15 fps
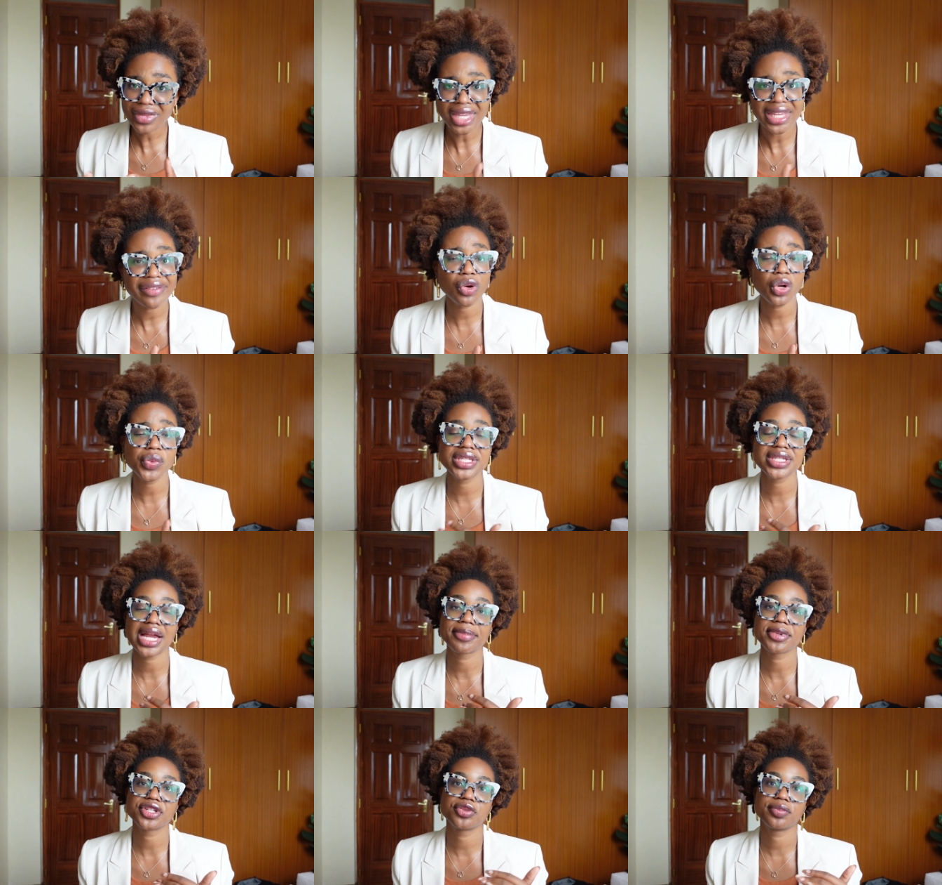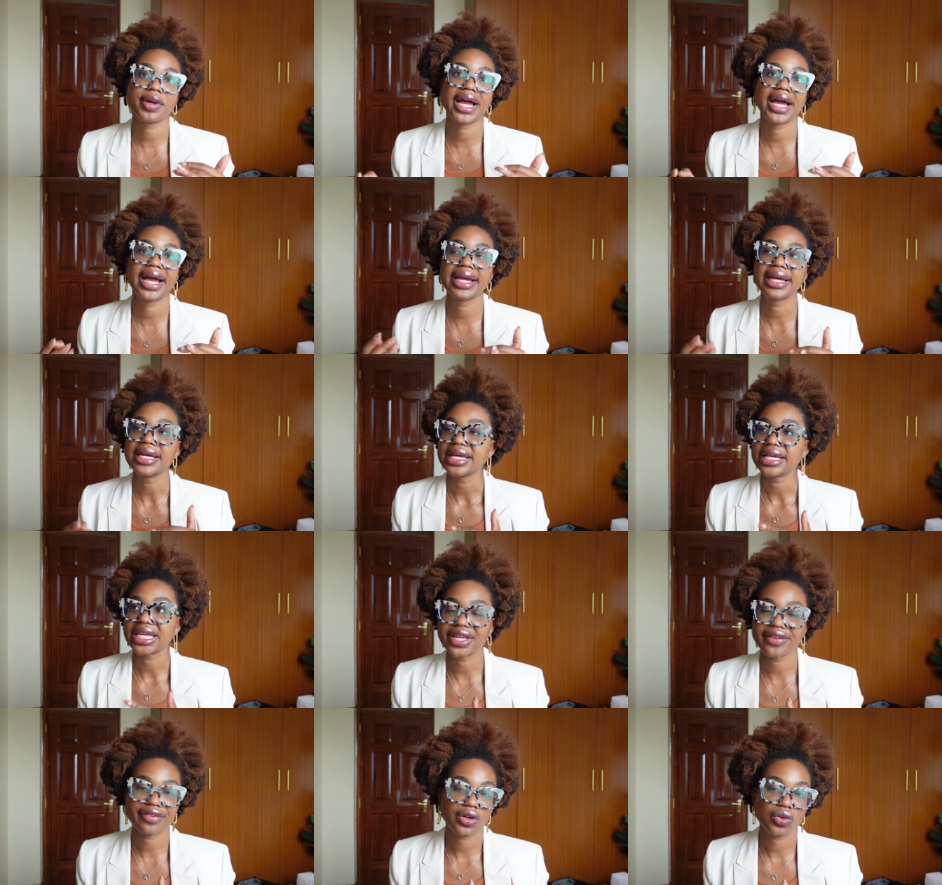Even when we stopped in Dubai,
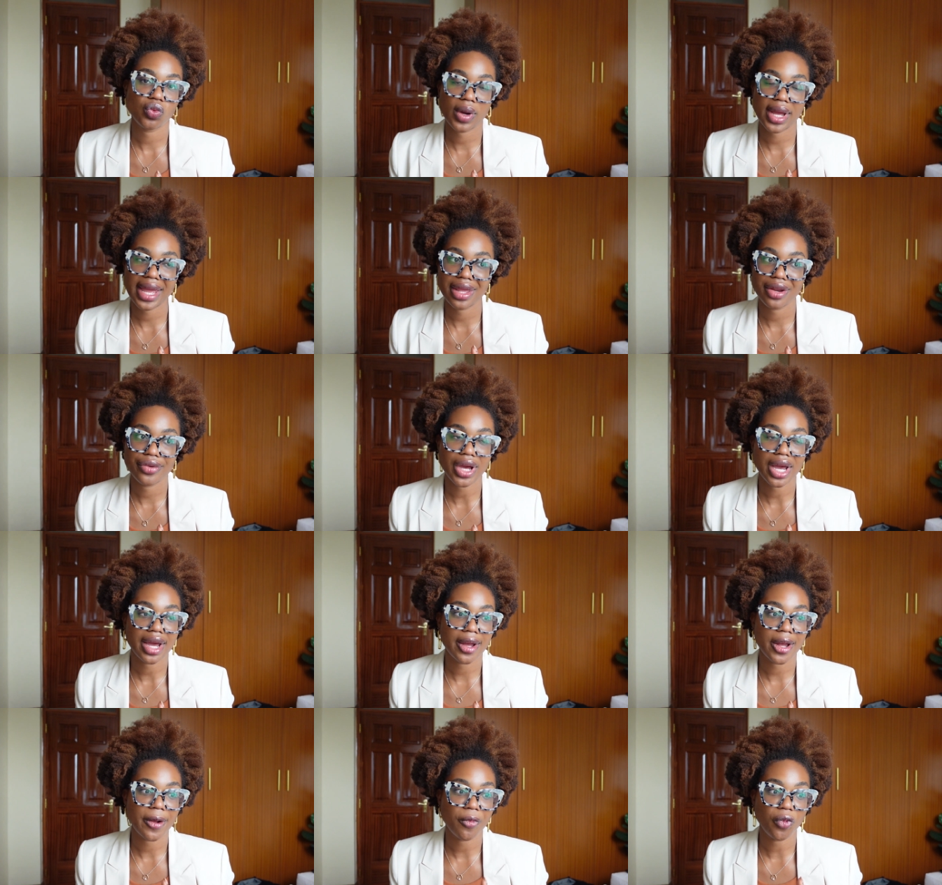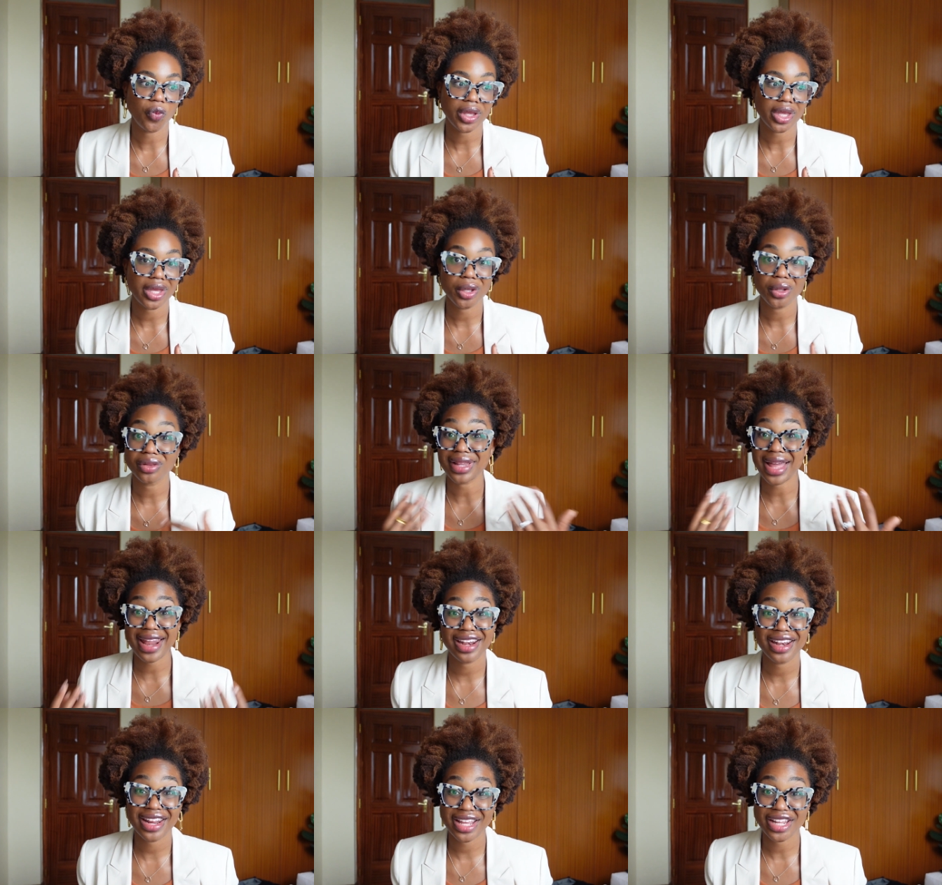even when um, we
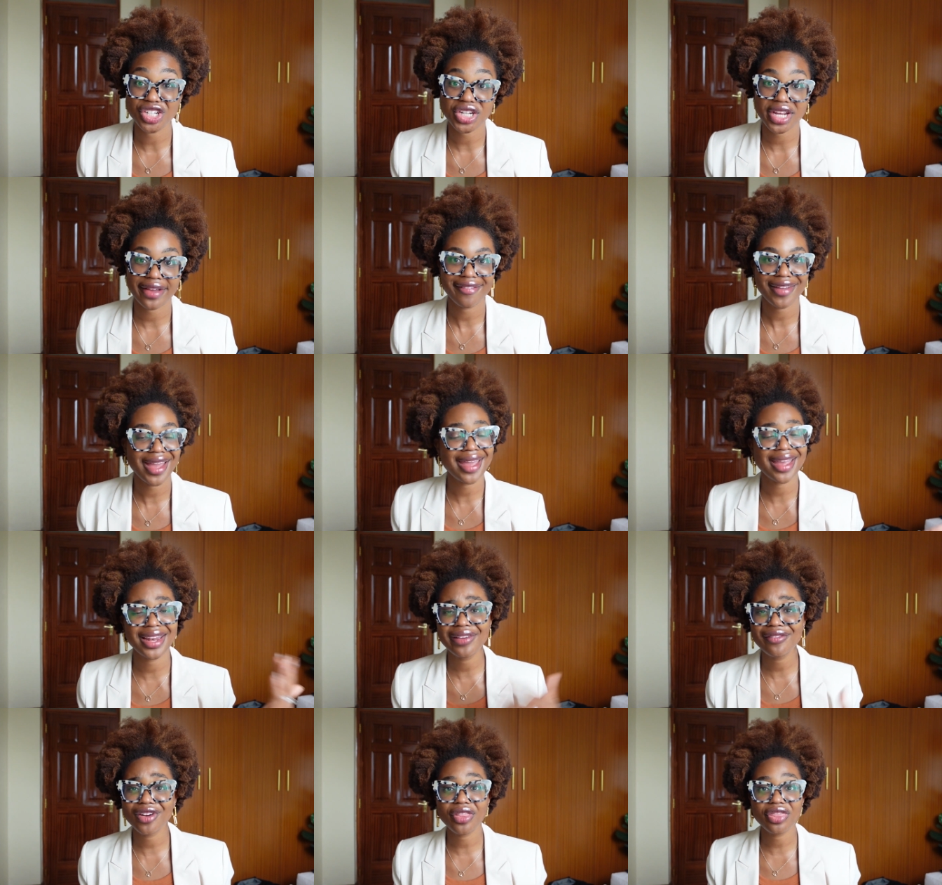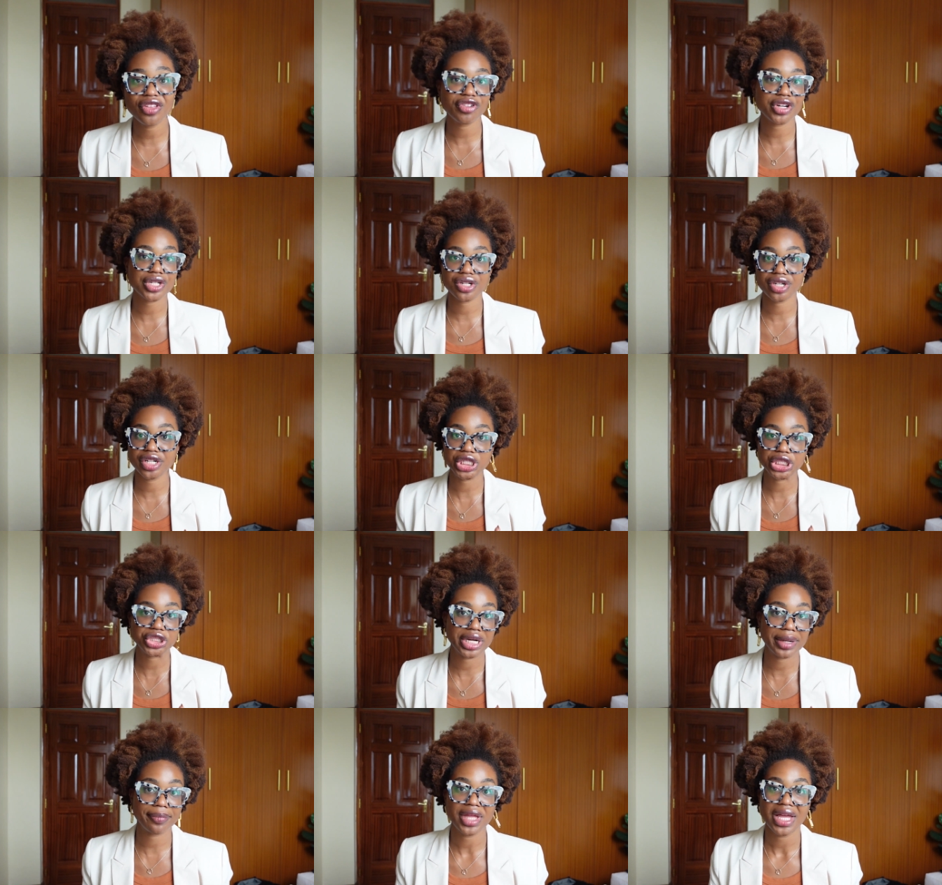landed in J F K, and even on the return trip.